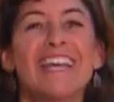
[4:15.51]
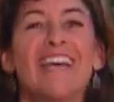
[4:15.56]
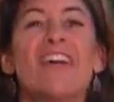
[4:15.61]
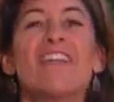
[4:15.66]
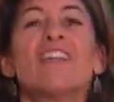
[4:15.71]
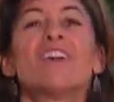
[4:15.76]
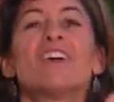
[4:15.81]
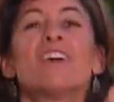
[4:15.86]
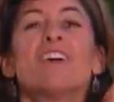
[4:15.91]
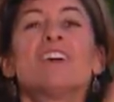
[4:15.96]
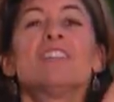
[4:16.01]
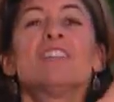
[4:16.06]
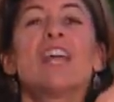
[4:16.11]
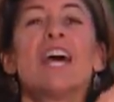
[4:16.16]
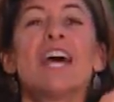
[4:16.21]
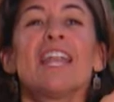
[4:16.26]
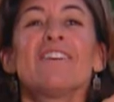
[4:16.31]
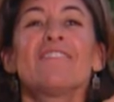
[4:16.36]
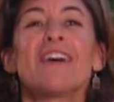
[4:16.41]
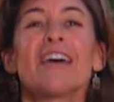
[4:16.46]
there are a
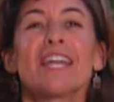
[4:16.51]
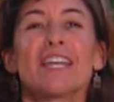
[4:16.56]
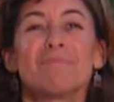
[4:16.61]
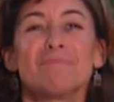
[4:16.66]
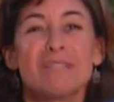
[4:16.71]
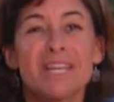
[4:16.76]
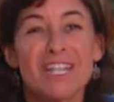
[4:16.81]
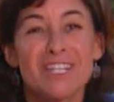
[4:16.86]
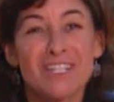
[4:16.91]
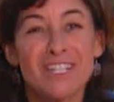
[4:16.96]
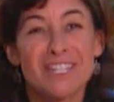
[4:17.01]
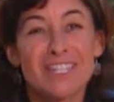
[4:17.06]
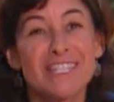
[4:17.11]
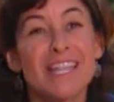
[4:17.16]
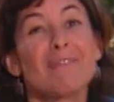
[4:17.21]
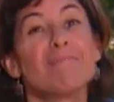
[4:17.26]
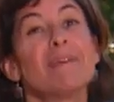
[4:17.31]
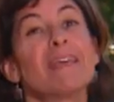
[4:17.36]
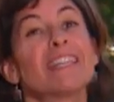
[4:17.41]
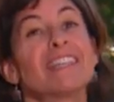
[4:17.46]
lot of adaptations
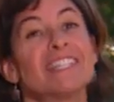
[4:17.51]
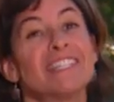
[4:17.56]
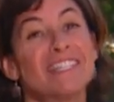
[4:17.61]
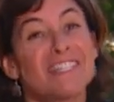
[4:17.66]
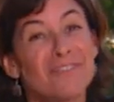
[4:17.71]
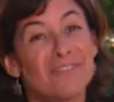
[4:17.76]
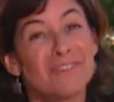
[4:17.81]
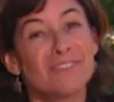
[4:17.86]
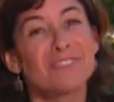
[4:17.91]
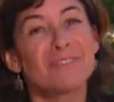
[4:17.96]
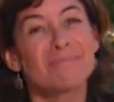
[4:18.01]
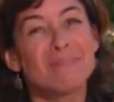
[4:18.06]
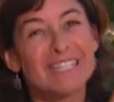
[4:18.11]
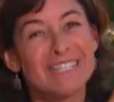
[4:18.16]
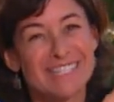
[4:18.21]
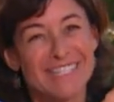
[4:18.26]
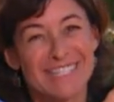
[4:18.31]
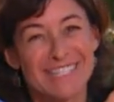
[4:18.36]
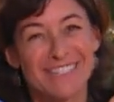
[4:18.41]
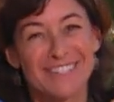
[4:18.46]
that make the different
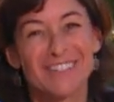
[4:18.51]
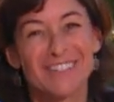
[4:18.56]
species